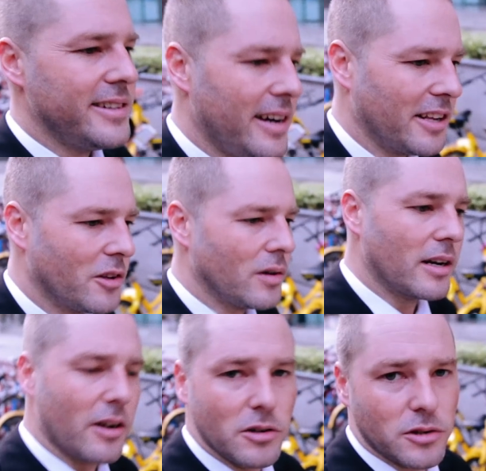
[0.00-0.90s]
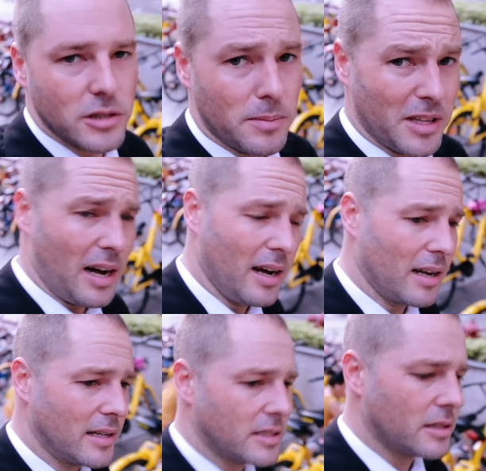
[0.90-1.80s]
I thought I'd go through some of the
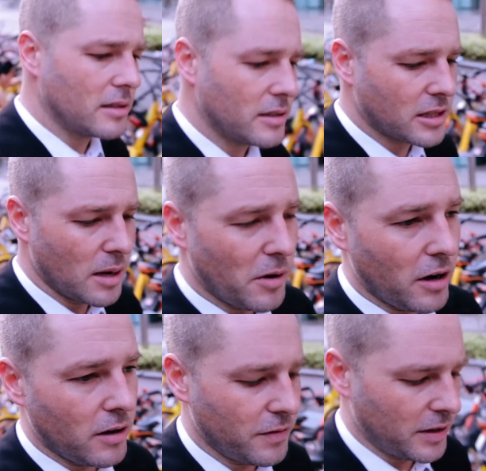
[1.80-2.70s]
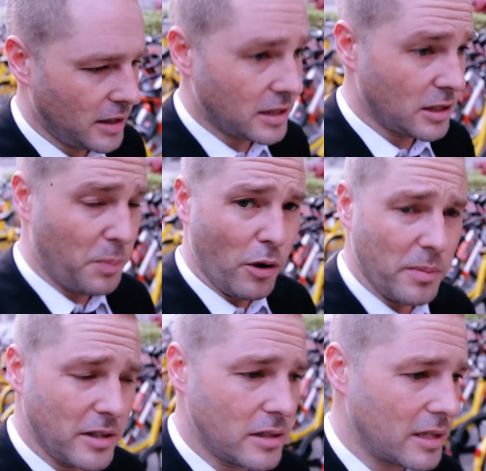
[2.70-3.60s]
highlights, some of the
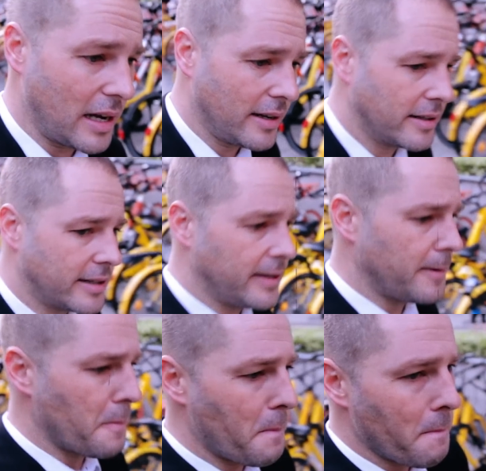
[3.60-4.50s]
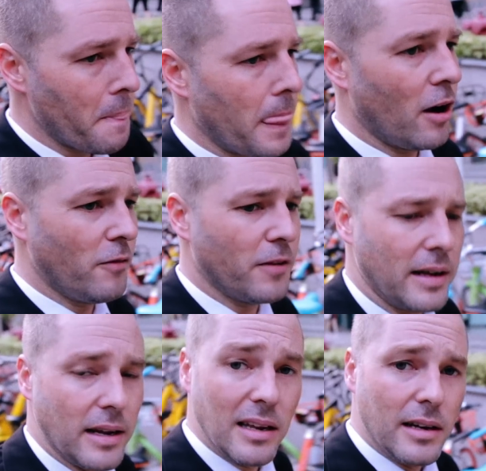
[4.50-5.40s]
disappointments, and
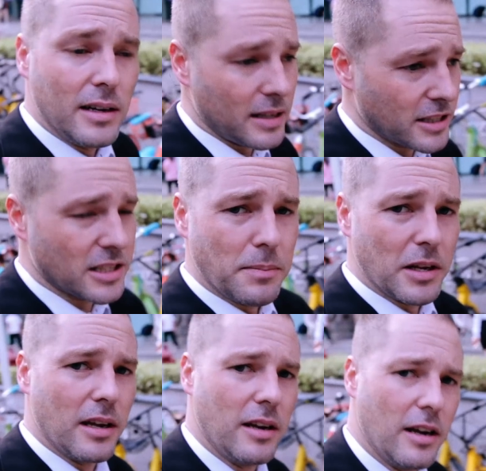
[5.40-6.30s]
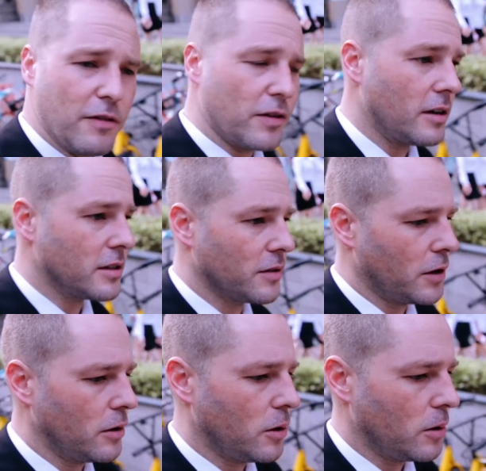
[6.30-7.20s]
hopefully there's something in here for those of
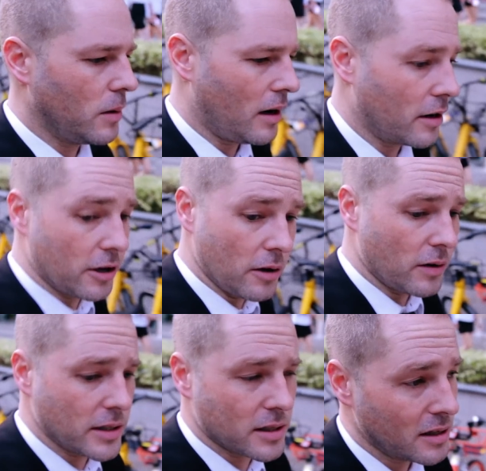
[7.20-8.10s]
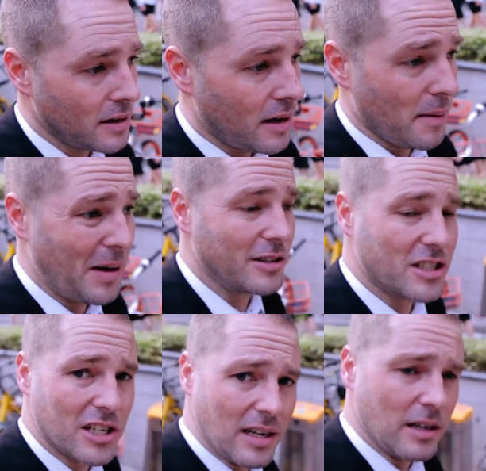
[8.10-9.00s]
you who are curious about
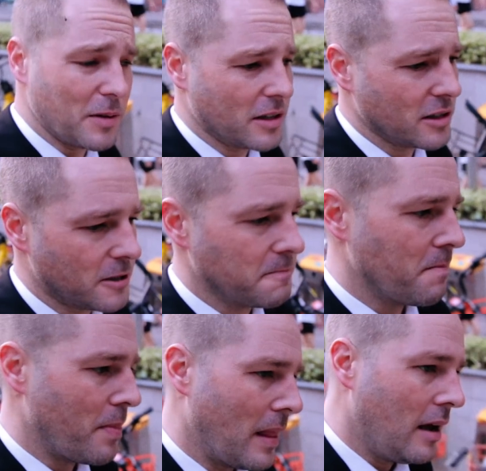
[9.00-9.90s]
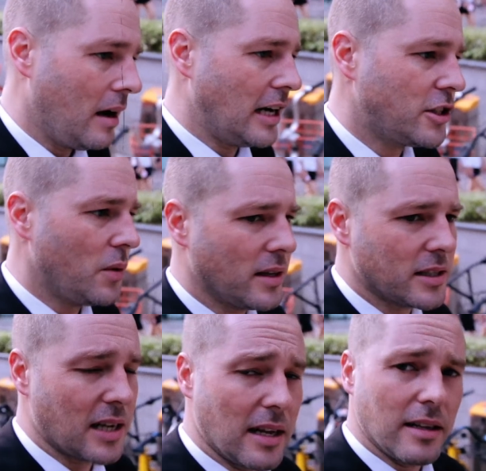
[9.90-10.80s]
China, because I do
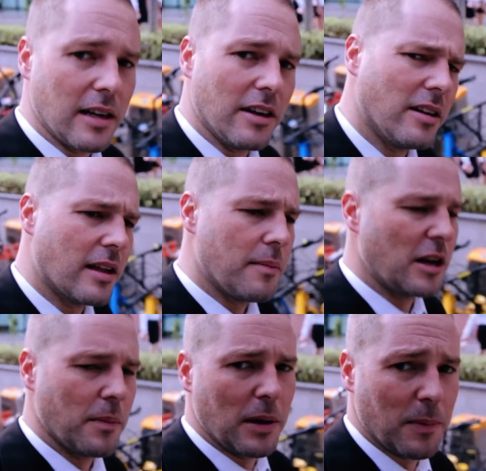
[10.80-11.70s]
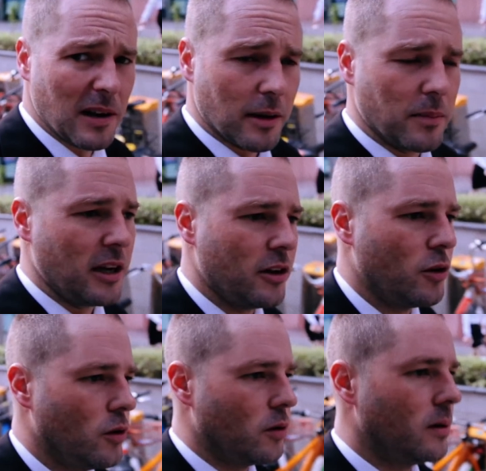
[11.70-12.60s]
understand that there are not that many people like me
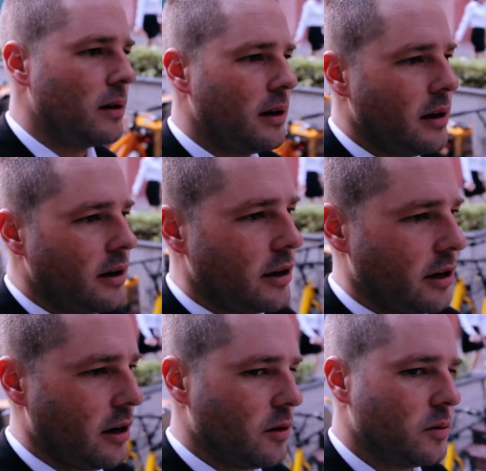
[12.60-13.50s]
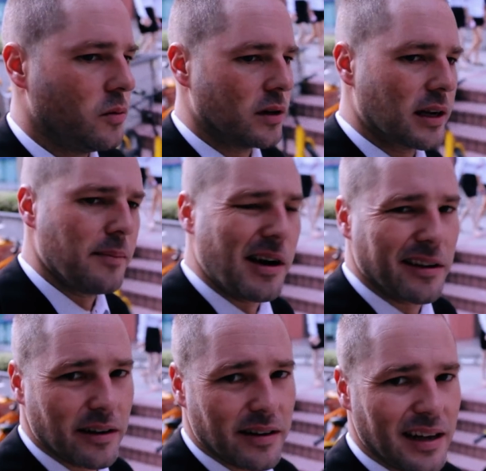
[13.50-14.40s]
who, would come out here and